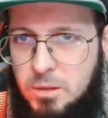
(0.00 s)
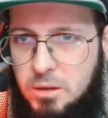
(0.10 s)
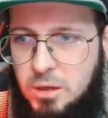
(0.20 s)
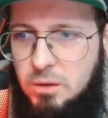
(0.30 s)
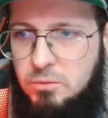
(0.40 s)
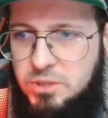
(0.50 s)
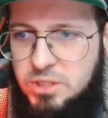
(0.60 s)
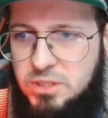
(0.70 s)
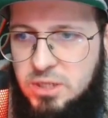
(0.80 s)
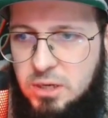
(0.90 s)
Okay,
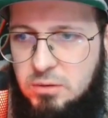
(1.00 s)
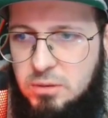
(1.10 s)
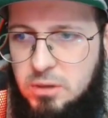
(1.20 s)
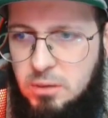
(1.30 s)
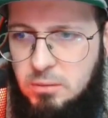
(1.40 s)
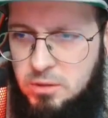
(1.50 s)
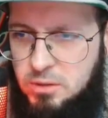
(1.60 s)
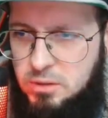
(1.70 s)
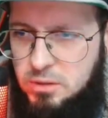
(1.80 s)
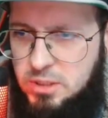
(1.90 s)
resist down. Come,
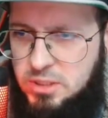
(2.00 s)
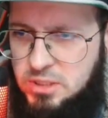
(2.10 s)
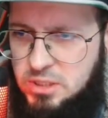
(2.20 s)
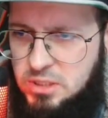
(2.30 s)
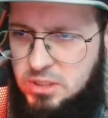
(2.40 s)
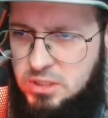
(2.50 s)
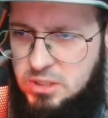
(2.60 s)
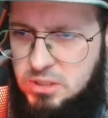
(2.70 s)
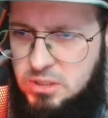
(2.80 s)
uh, let's see this.